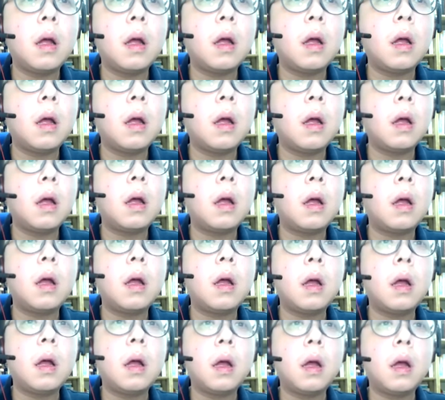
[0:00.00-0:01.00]

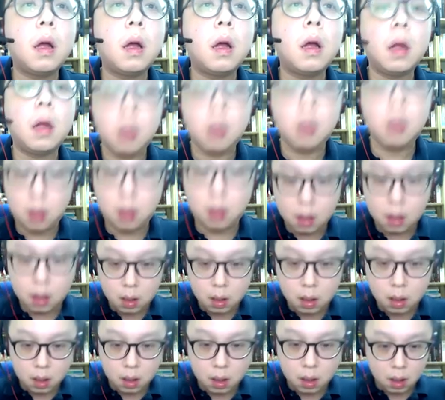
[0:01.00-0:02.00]

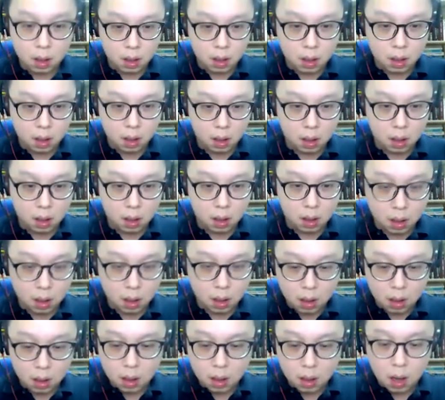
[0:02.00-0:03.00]

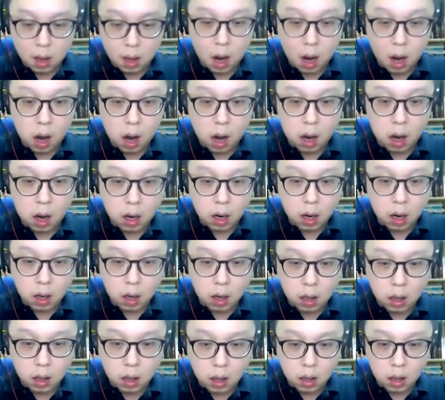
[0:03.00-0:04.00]

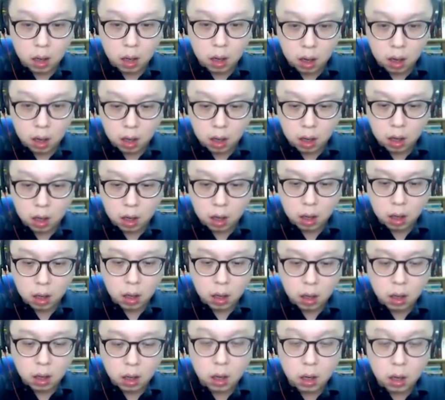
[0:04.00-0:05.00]

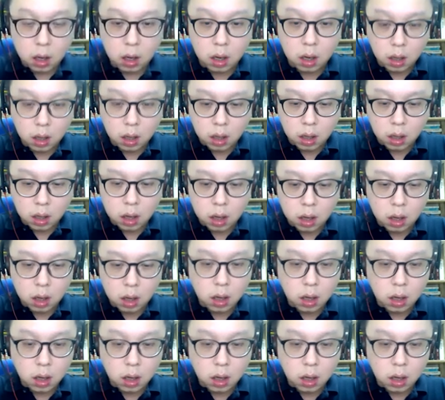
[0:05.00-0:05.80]
(no one is talking)